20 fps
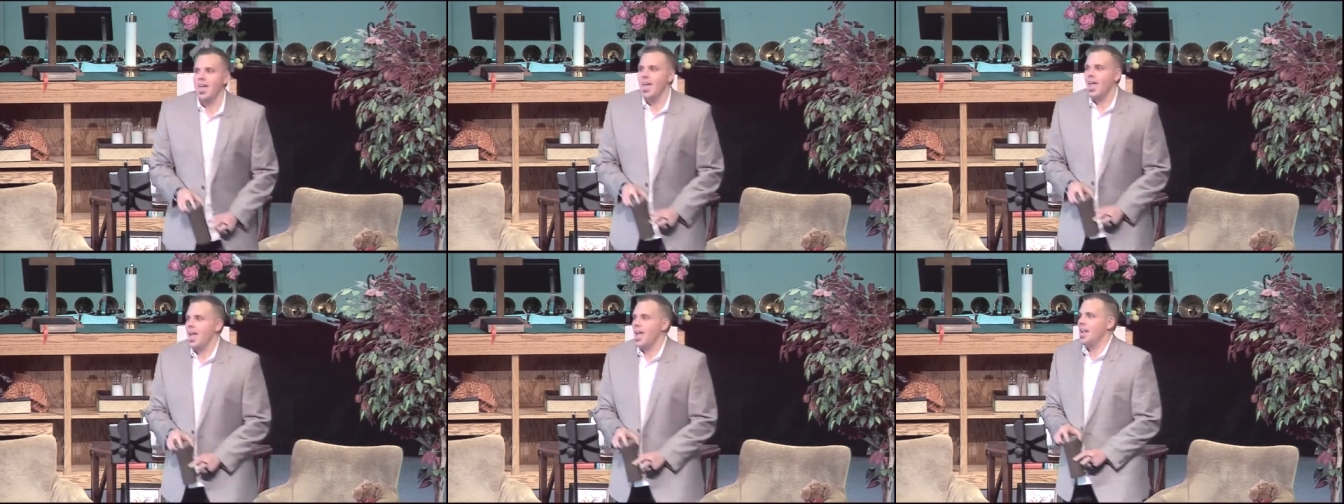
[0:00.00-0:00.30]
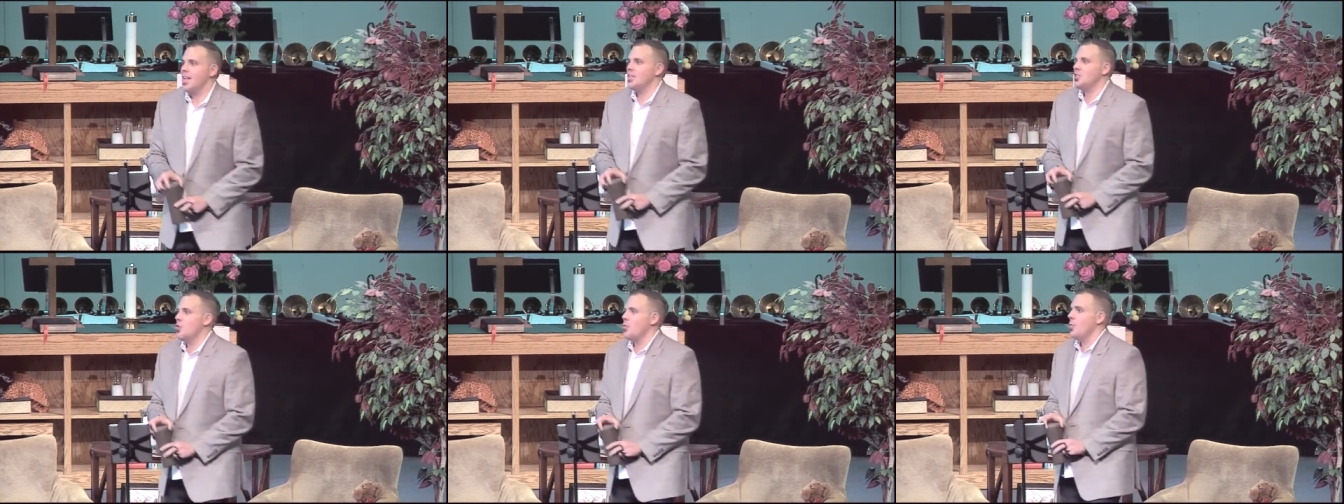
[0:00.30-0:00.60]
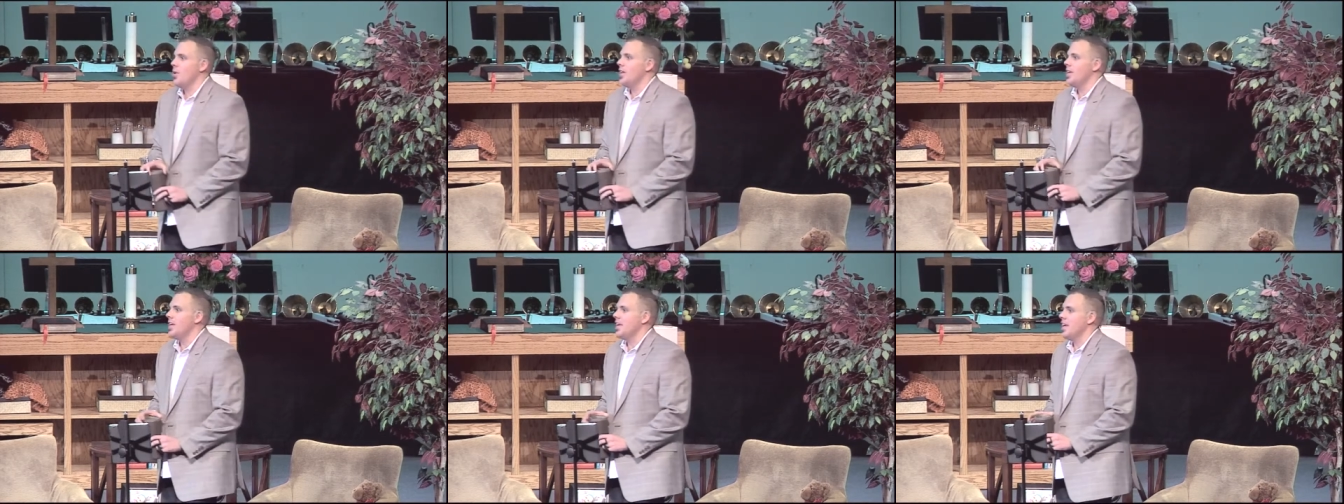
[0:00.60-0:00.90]
It is a
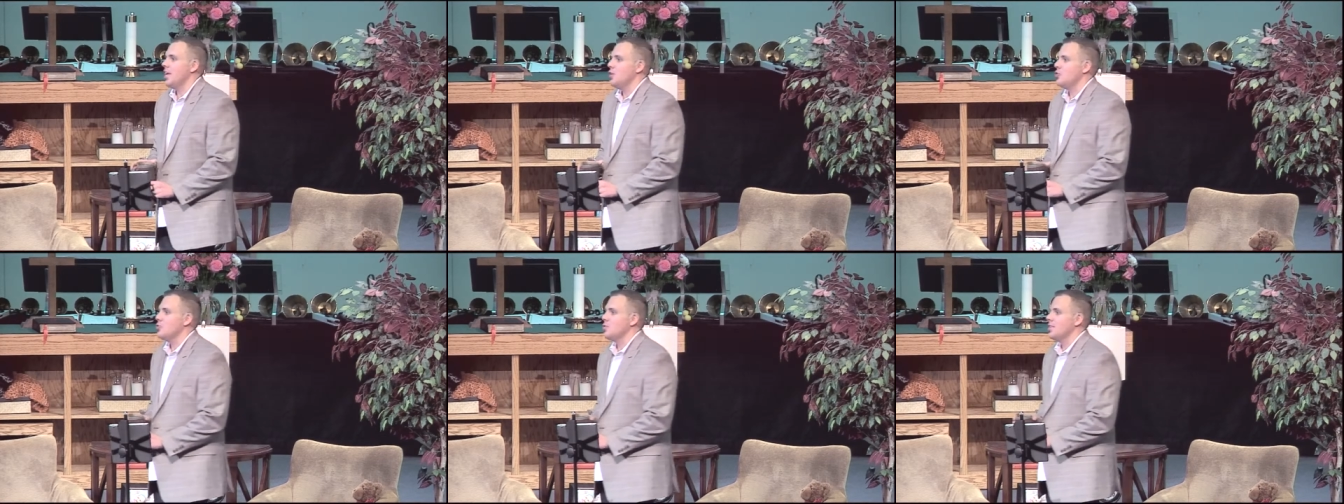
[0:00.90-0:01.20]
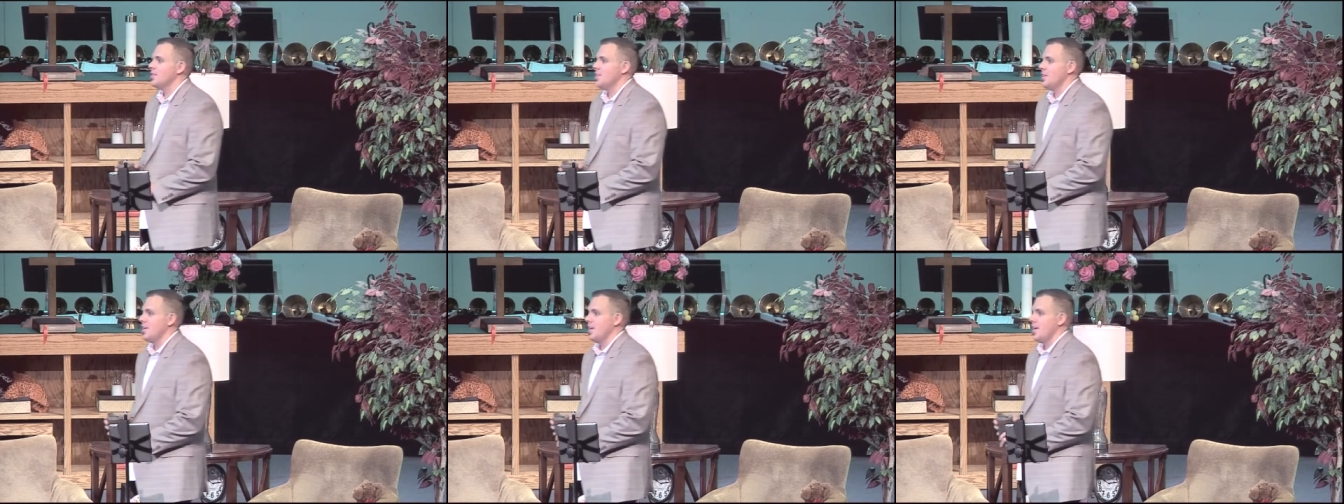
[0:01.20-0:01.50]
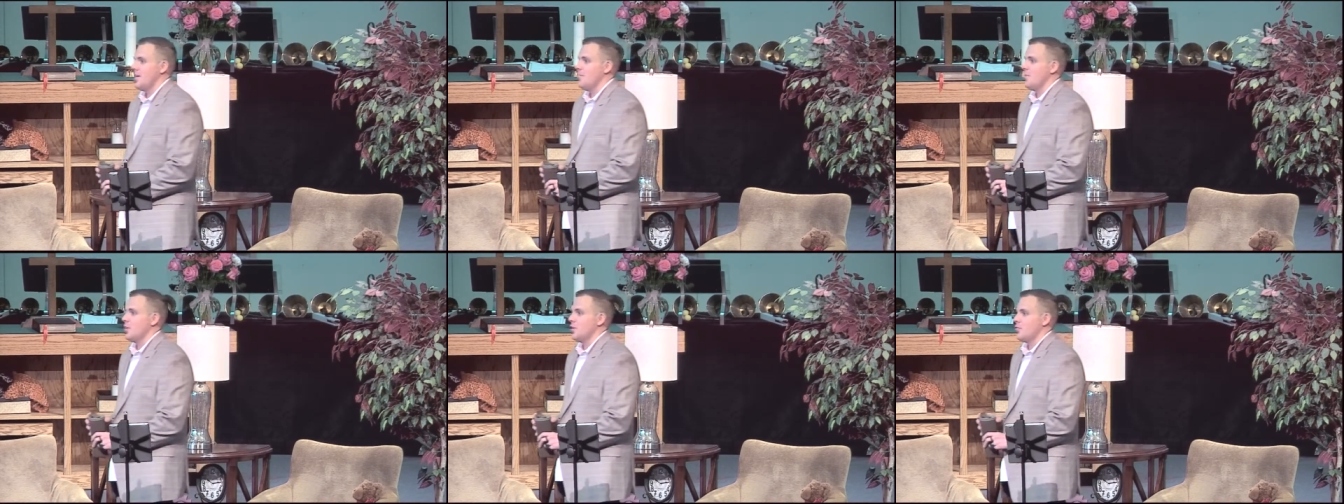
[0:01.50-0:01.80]
really interesting
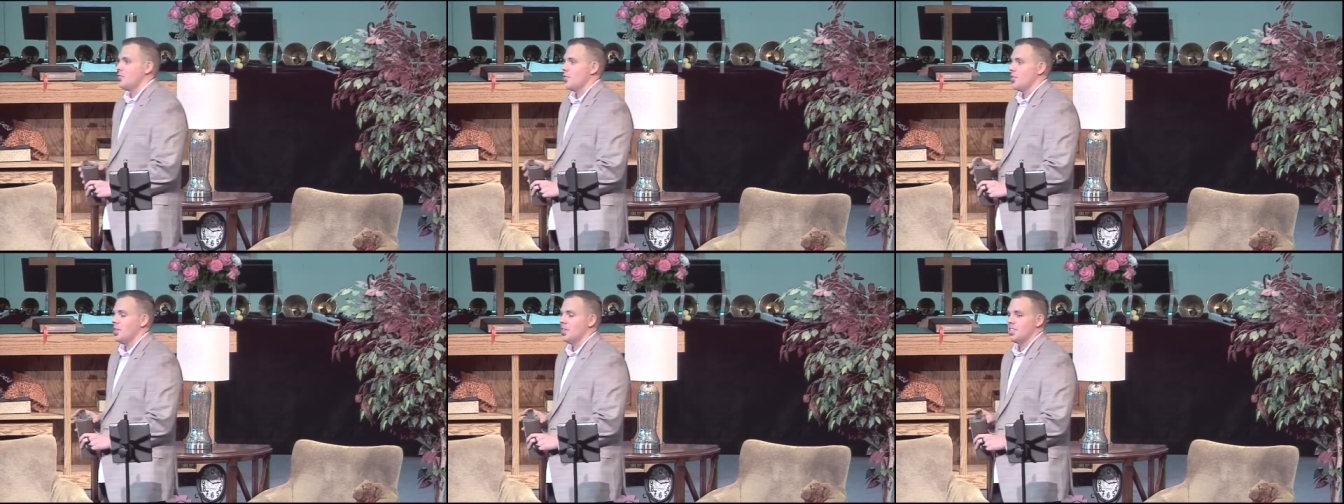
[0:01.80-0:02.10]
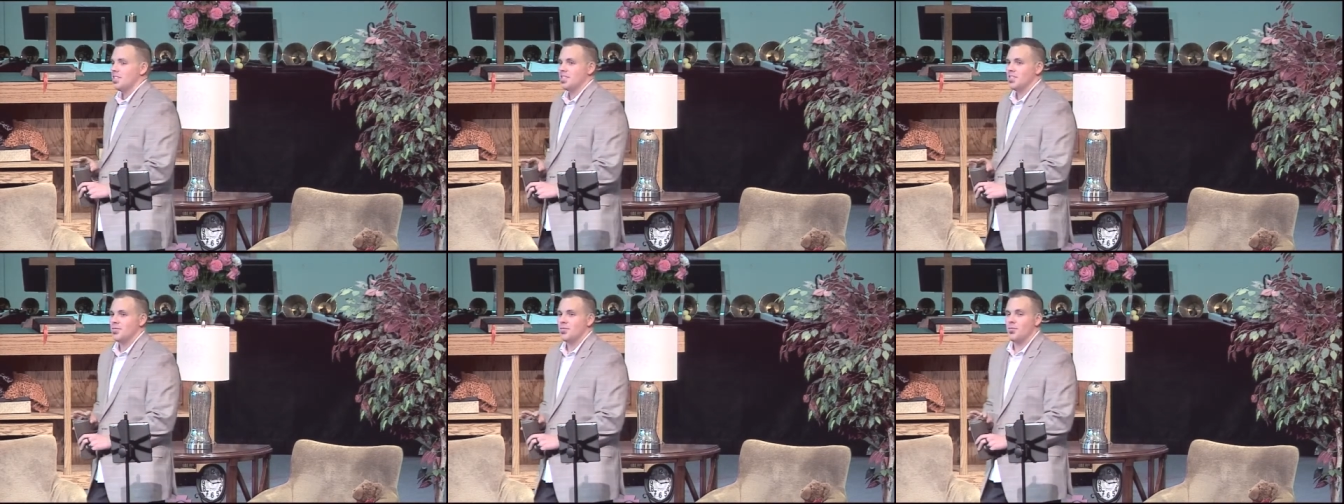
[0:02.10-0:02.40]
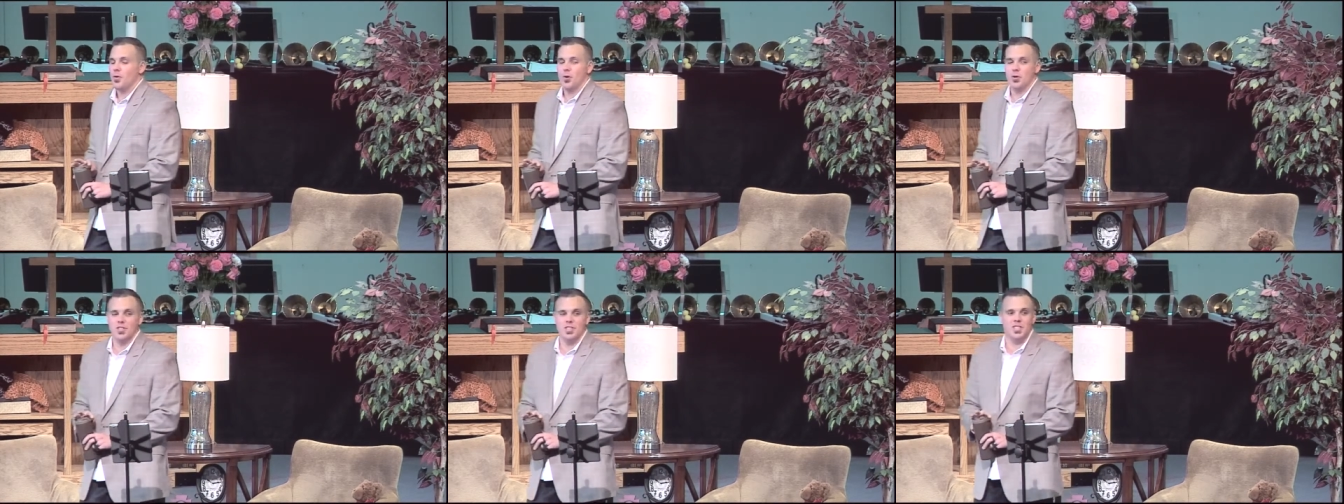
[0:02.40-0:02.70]
image for this
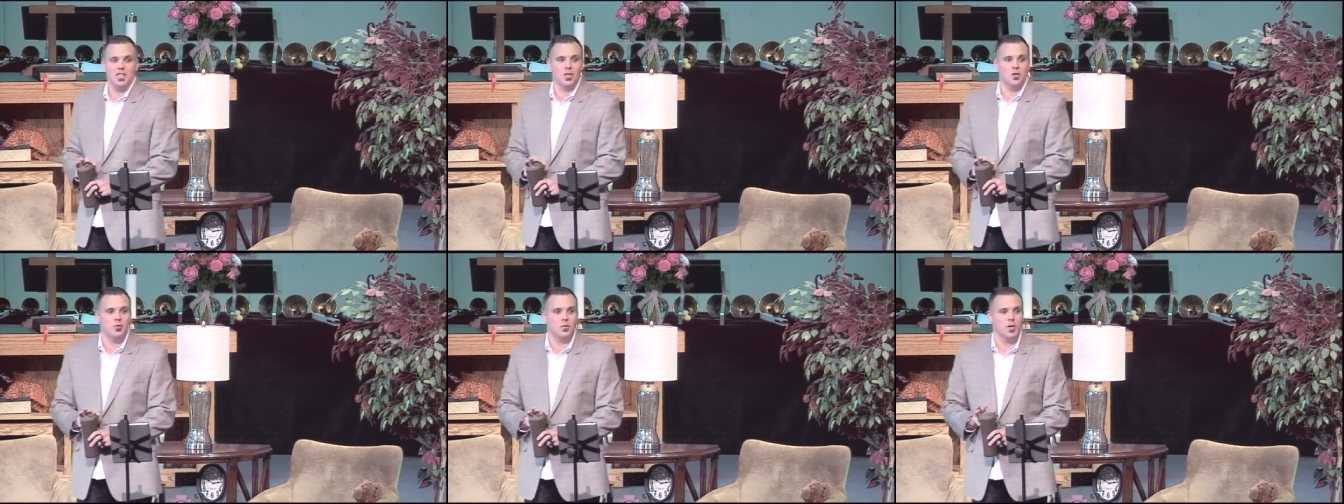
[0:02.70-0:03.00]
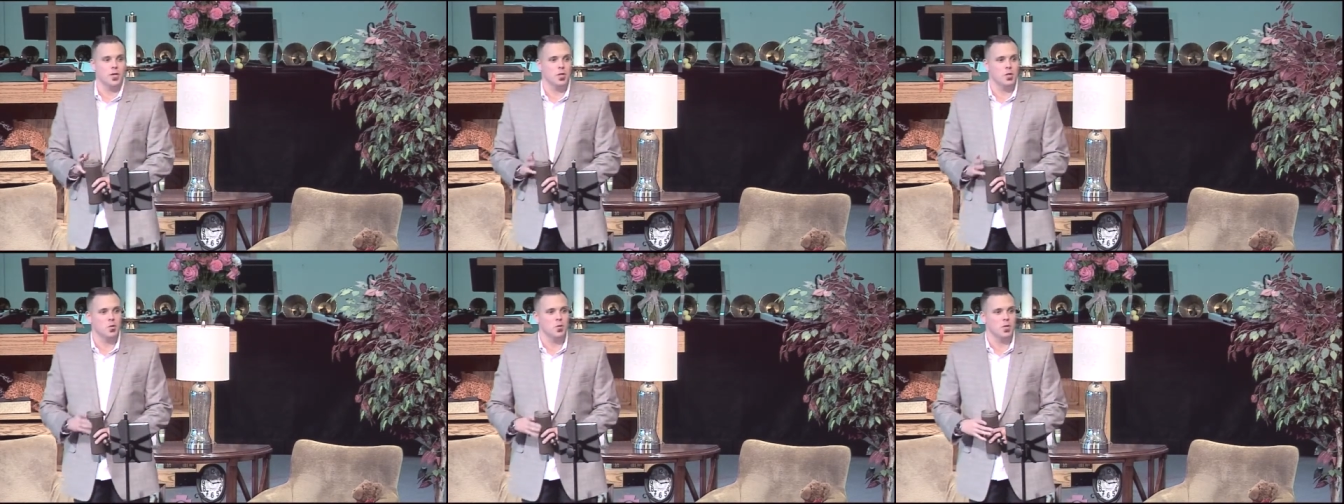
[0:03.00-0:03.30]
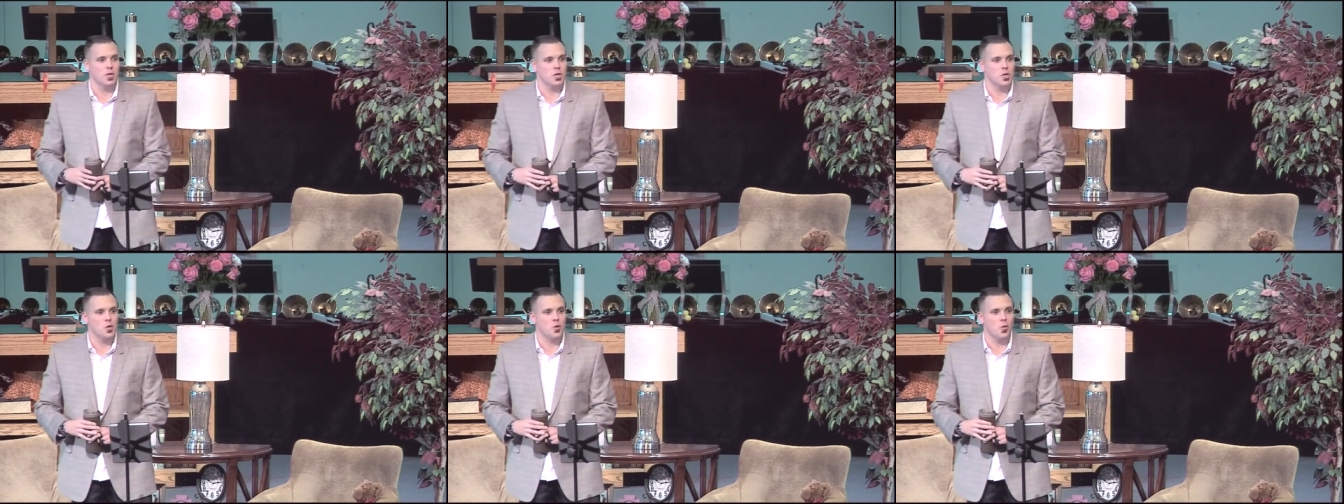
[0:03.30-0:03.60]
first century
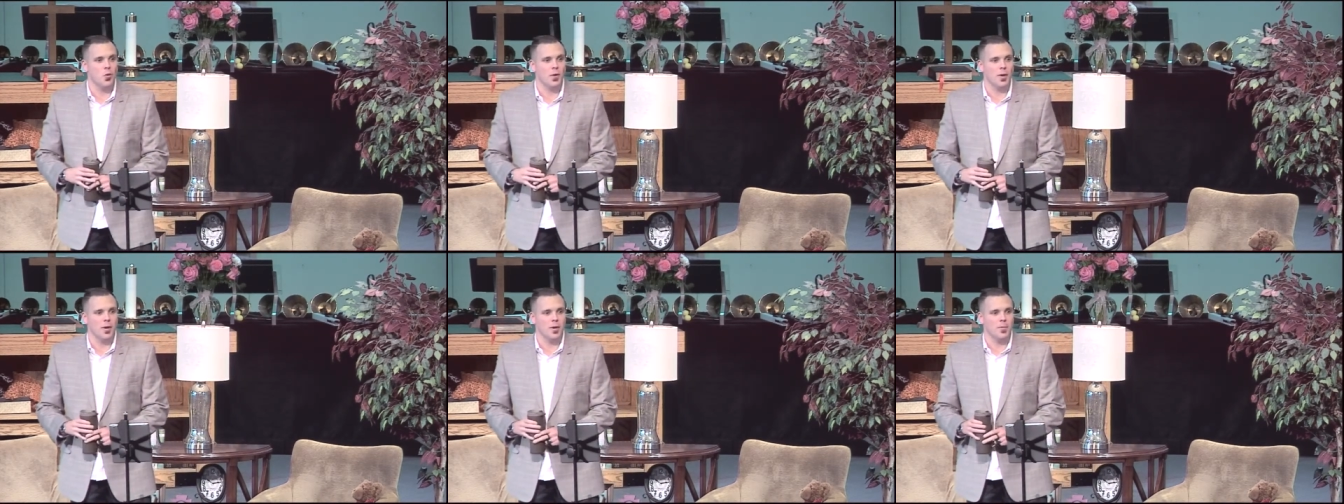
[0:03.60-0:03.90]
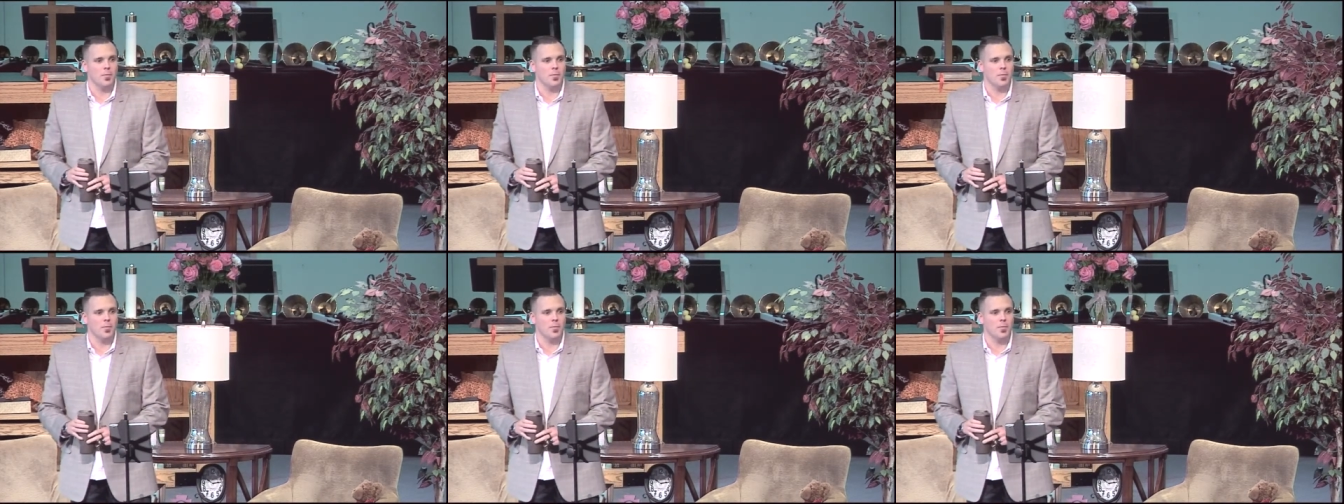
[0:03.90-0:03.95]
Jewish story